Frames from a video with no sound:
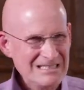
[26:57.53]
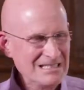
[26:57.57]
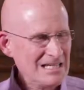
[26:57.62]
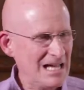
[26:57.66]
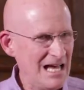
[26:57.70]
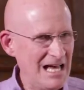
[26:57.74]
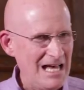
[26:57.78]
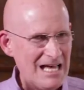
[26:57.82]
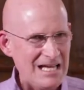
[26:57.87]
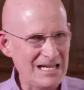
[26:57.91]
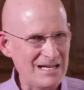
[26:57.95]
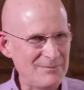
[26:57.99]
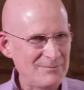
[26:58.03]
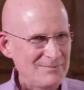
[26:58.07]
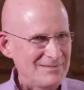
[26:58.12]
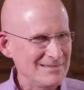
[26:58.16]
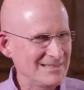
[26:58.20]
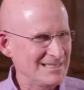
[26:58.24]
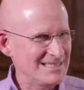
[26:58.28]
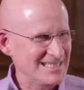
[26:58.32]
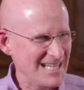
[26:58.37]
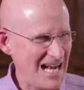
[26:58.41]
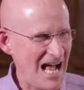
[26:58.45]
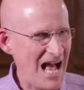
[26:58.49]
God,
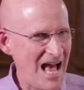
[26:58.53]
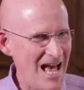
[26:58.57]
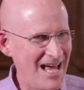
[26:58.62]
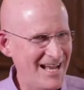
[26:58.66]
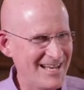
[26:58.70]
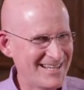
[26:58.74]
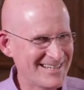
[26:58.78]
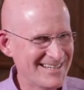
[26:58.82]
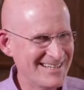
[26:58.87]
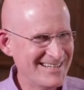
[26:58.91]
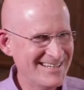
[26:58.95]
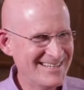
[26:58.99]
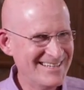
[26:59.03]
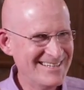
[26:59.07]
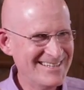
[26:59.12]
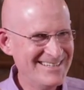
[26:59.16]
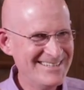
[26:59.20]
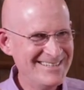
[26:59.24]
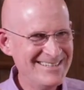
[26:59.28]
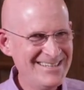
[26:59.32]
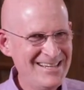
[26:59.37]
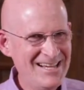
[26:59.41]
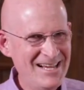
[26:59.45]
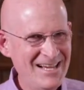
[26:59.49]
is it hot?
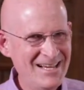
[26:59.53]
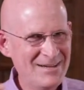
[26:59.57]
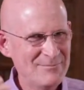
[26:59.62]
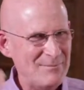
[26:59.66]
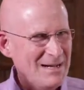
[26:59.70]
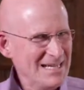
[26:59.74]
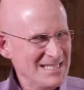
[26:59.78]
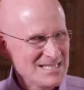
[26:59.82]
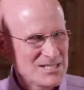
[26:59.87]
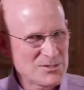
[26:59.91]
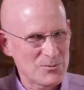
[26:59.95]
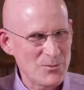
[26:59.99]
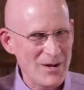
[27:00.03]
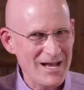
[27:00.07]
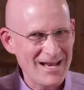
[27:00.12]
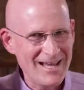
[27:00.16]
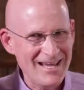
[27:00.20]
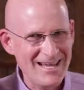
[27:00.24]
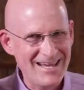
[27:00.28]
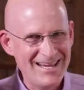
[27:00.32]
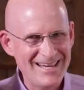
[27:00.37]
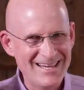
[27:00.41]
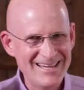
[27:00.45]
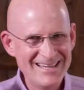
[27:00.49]
Am I
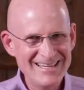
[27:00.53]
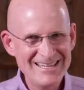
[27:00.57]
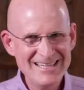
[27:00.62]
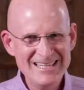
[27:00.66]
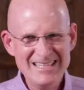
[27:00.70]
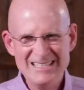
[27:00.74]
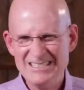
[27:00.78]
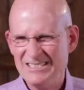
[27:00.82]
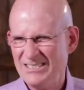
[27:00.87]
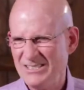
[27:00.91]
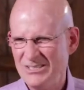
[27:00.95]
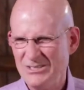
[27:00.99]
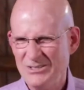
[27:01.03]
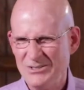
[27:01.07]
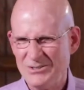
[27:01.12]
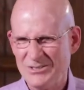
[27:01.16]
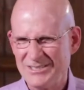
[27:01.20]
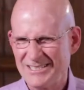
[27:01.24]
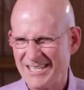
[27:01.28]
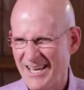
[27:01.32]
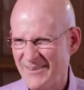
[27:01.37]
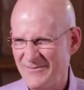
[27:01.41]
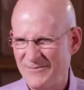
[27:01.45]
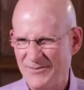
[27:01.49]
sweaty? Ooh,
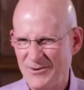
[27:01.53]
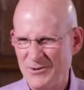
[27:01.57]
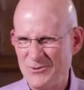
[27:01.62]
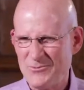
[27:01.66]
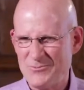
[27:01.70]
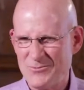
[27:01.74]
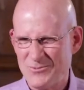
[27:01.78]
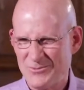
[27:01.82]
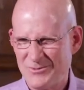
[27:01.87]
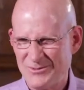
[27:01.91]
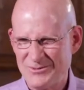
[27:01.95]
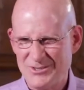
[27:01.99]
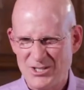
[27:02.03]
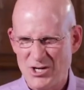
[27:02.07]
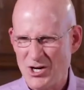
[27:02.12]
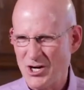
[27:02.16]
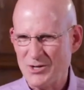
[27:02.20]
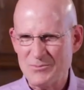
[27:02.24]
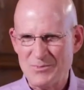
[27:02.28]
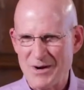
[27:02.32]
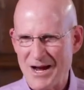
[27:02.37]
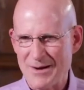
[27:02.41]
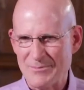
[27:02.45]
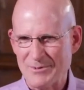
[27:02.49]
is that food
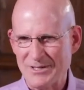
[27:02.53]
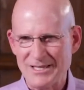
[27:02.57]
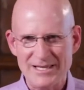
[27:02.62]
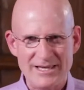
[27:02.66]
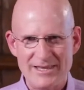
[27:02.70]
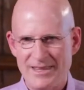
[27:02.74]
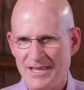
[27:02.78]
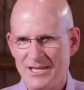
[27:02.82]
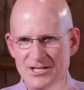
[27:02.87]
cooked properly? And